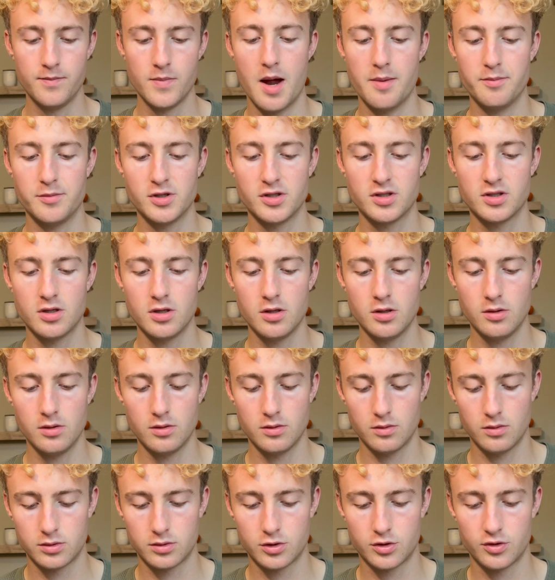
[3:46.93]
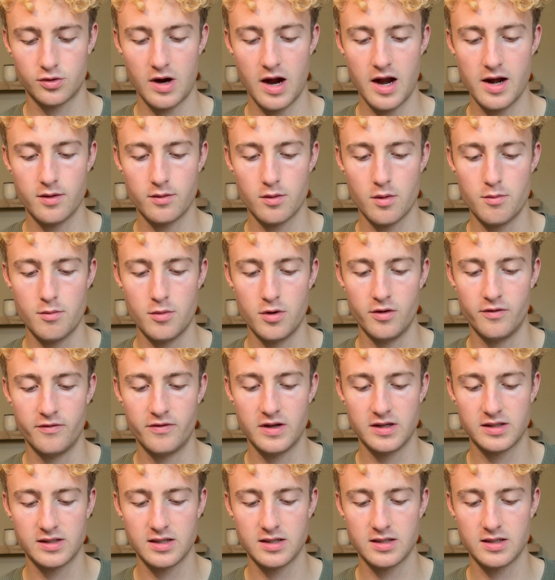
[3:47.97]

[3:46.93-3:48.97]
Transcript: I'm just gonna try to remove this